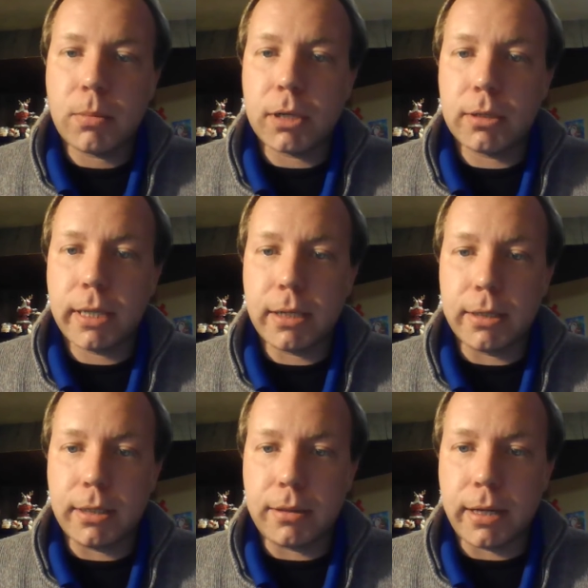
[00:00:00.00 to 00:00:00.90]
Model A, on
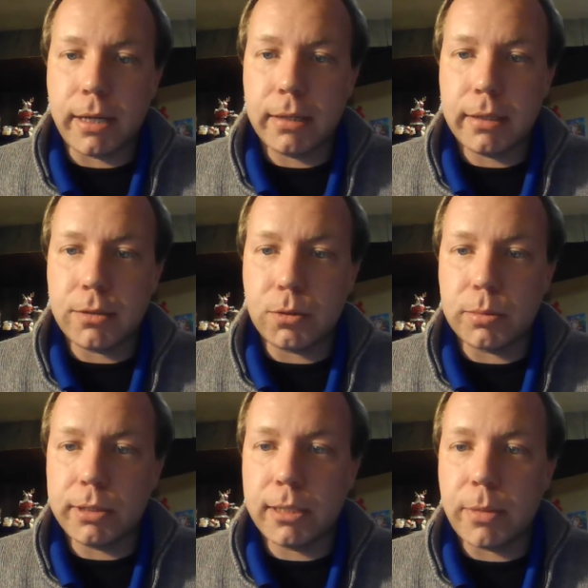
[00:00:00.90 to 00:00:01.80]
the other hand, is
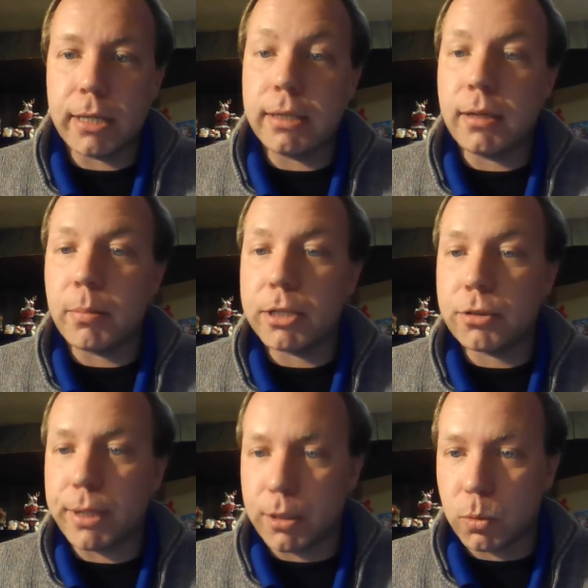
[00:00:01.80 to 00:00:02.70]
normally demanded in a
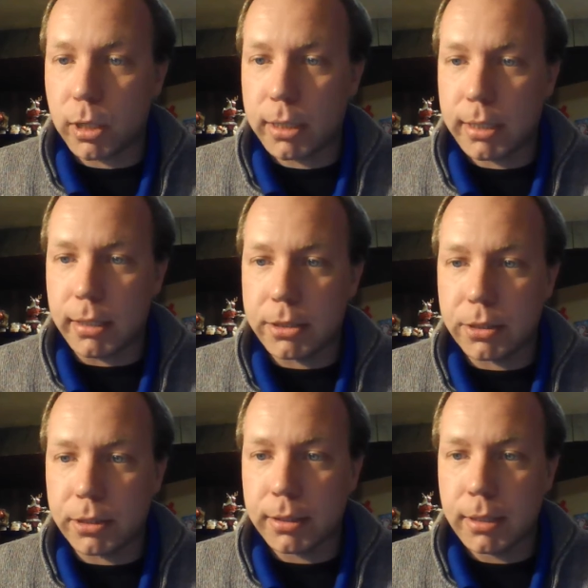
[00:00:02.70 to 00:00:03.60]
much greater quantity each
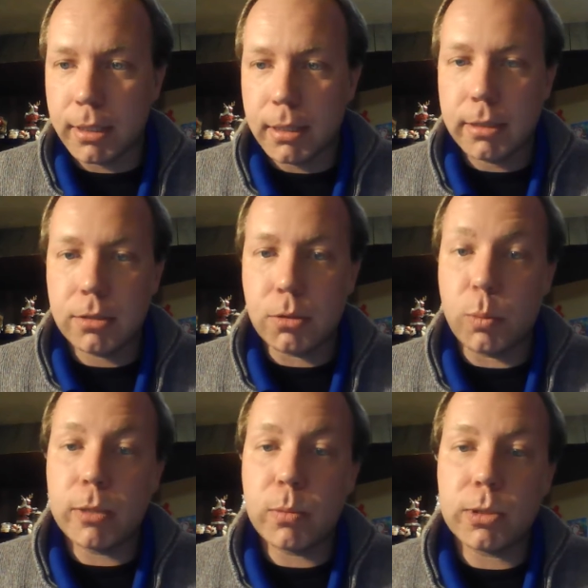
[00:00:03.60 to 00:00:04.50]
year. So it
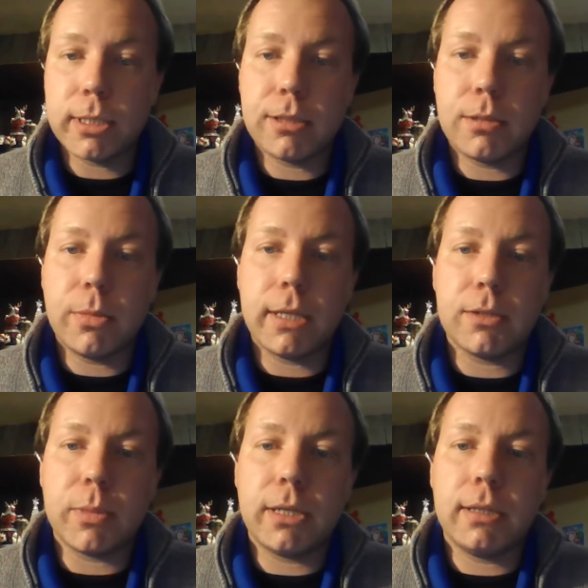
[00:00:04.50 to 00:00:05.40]
makes more sense to make
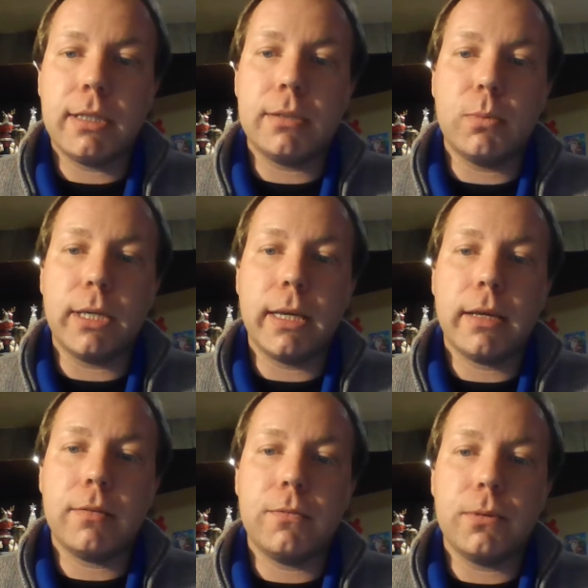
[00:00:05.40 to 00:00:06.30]
as many of these we
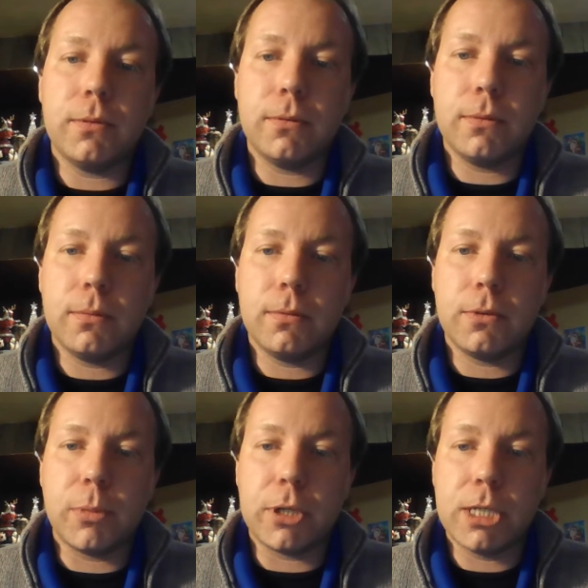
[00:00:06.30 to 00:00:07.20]
can
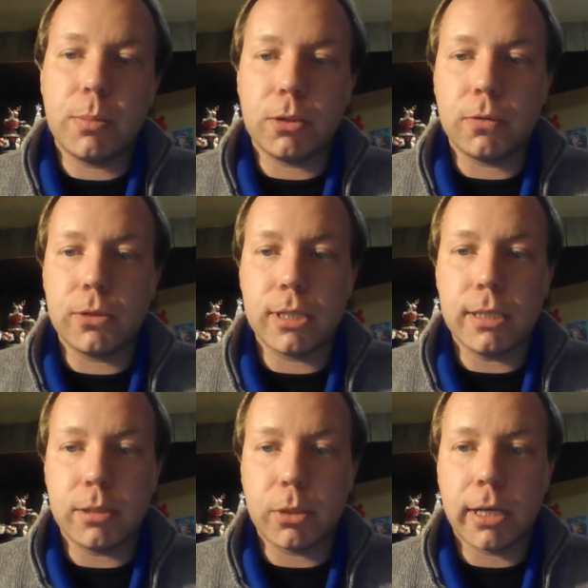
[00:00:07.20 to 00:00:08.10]
from our cheaper
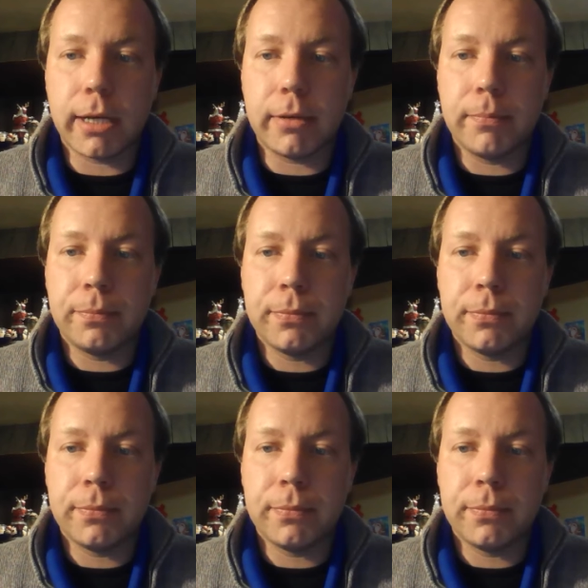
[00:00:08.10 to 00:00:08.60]
overseas supplier.